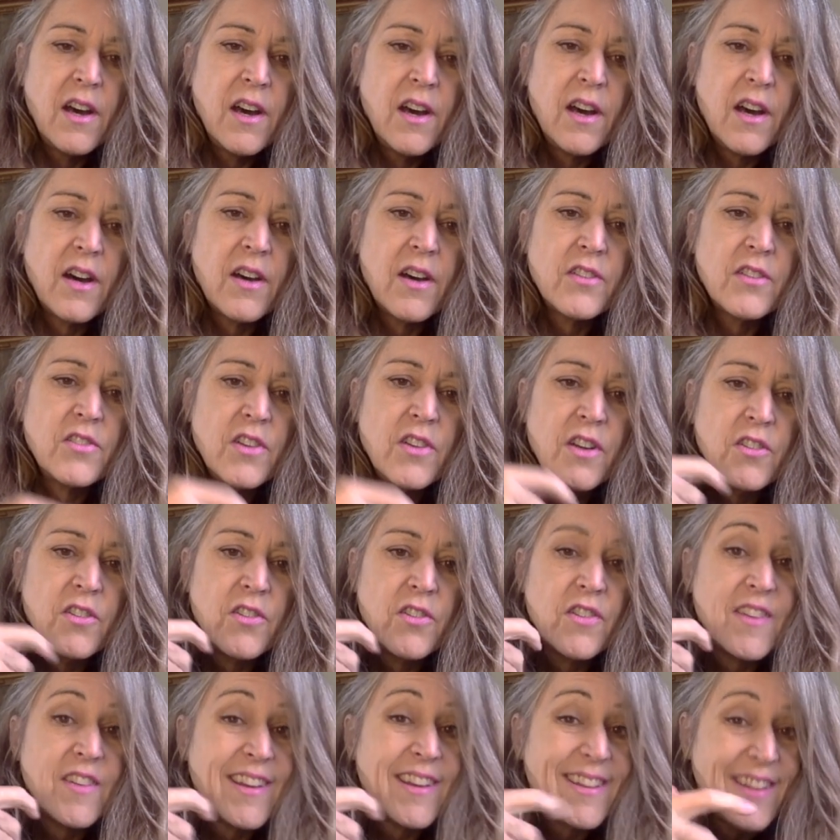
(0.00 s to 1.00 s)
uh, to
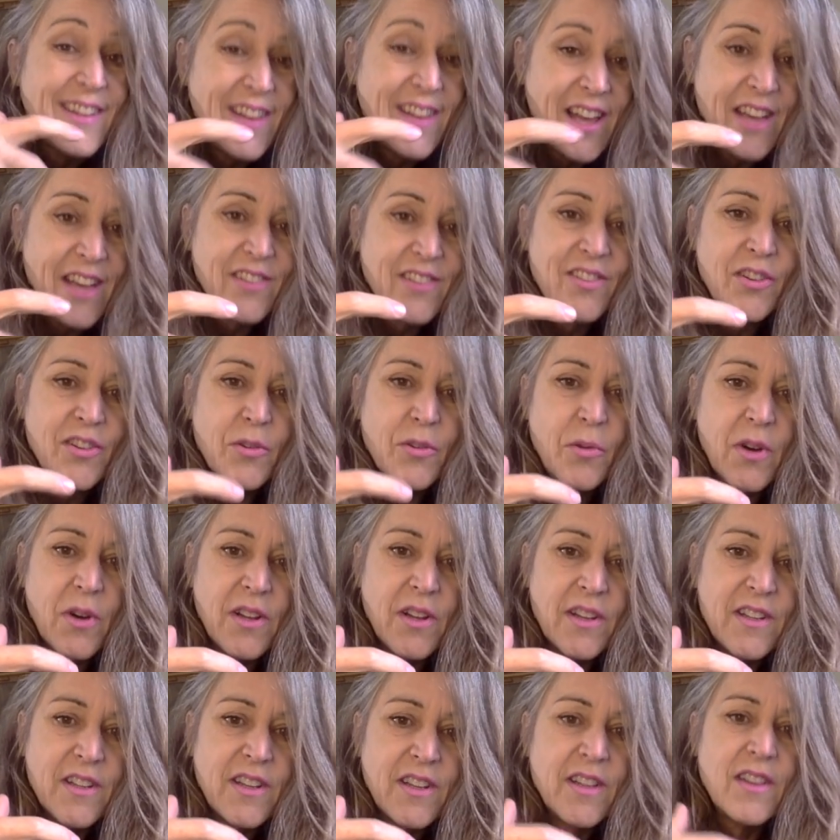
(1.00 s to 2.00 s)
understand classic
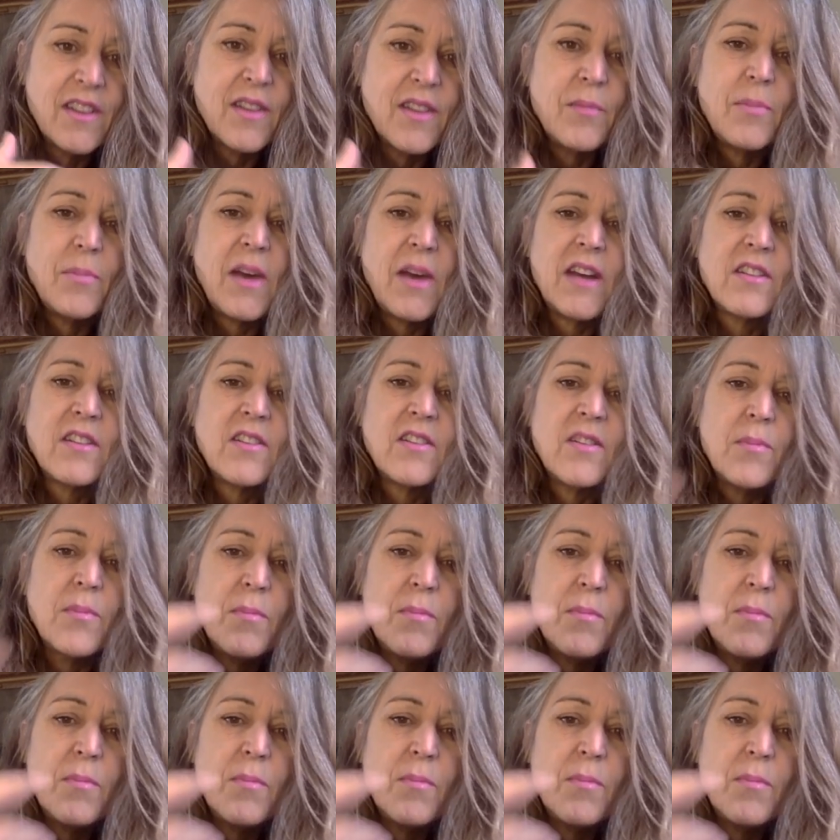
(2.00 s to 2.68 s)
quality, and then back to the